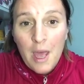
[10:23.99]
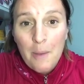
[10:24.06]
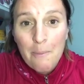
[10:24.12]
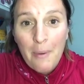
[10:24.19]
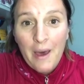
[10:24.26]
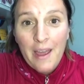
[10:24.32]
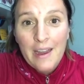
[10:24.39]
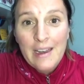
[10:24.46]

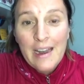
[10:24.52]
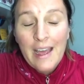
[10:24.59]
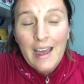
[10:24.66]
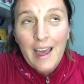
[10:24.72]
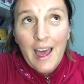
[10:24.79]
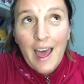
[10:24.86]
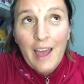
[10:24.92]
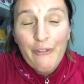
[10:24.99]
But
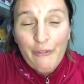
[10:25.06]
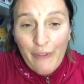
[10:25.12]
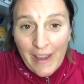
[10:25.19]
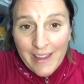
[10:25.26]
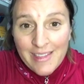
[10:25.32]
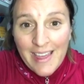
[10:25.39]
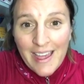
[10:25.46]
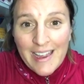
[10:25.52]
I
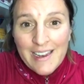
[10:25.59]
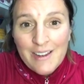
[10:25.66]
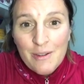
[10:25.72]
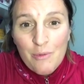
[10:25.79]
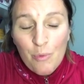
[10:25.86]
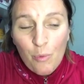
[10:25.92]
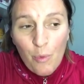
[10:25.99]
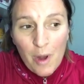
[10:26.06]
find that
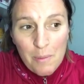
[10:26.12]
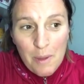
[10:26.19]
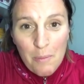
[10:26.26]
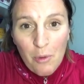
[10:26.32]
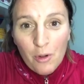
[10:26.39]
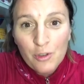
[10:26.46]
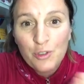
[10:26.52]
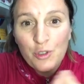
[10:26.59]
when
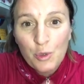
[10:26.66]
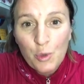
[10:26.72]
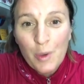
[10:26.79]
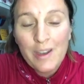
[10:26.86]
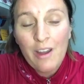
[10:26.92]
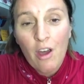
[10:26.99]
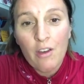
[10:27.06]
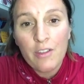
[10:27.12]
people do
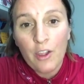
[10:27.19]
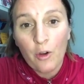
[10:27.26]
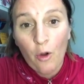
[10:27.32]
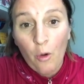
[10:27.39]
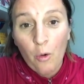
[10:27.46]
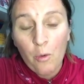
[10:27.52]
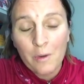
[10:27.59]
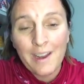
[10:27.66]
it on their
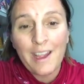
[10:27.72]
own,